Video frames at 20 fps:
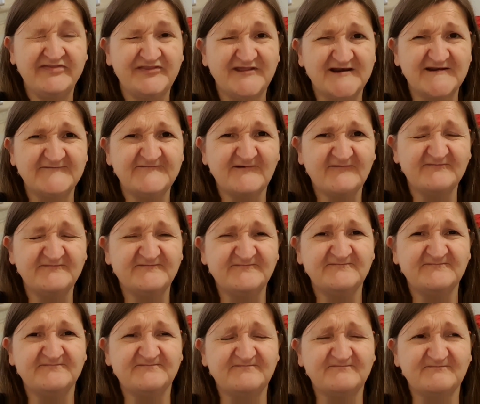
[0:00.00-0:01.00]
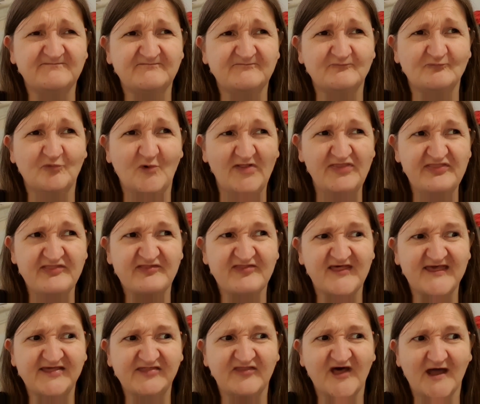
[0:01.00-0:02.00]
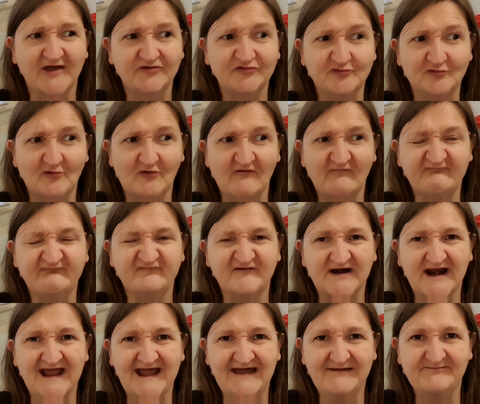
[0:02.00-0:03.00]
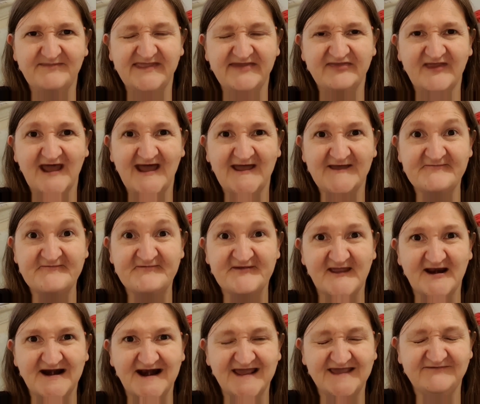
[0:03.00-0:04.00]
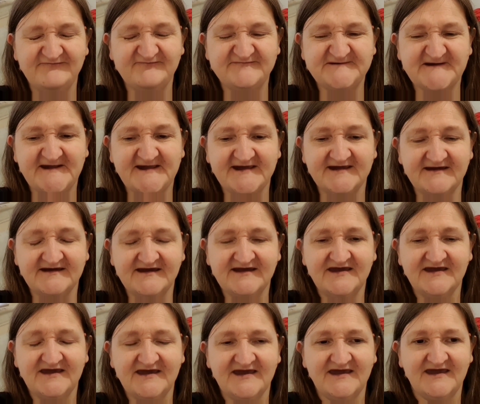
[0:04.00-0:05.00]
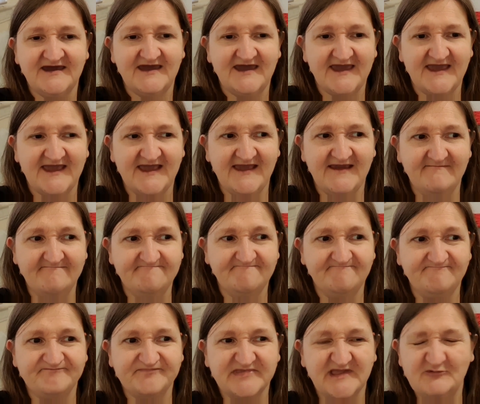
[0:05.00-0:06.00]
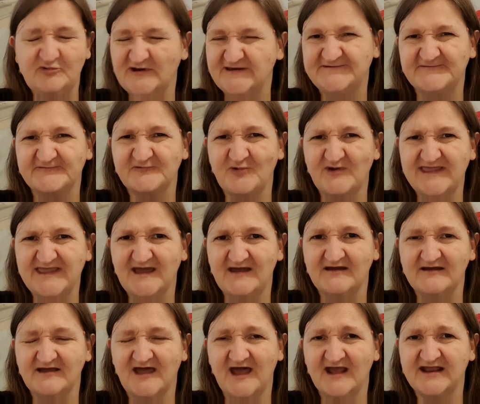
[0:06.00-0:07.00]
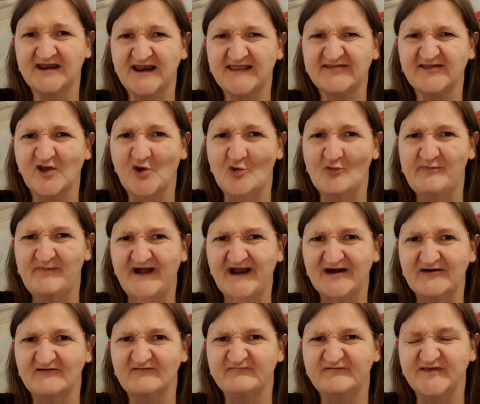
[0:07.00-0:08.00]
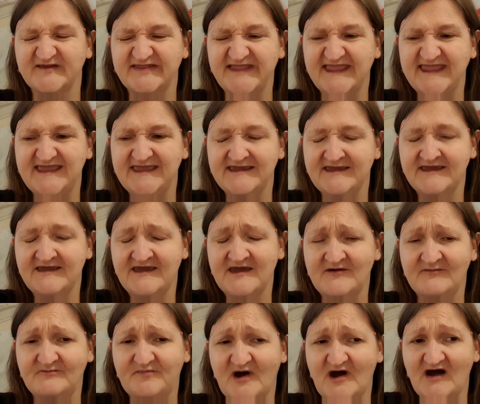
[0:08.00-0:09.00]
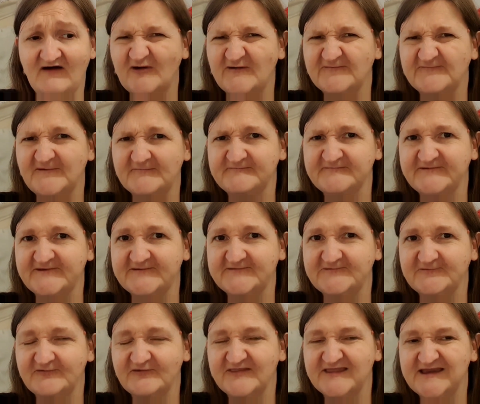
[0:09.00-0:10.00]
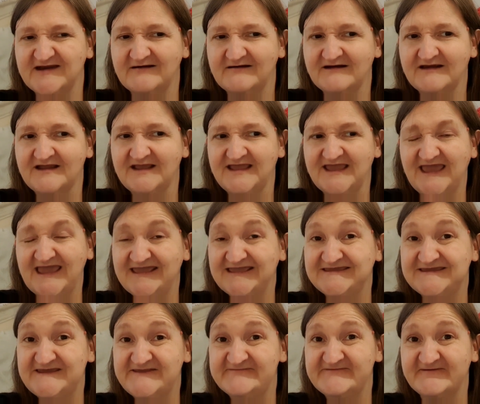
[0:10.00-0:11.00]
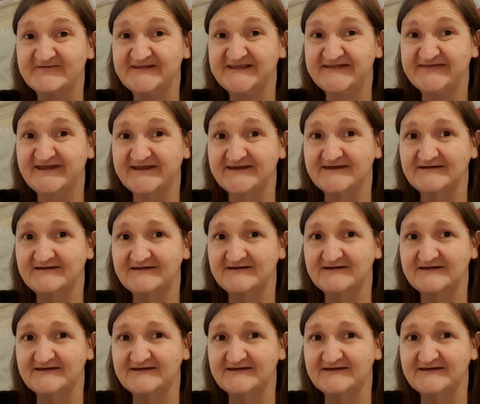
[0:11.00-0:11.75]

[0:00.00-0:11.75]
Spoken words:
There is one thing that I know of for Abby that hasn't arrived yet, which is quite a critical part of the day, but I'll substitute there in case I need it,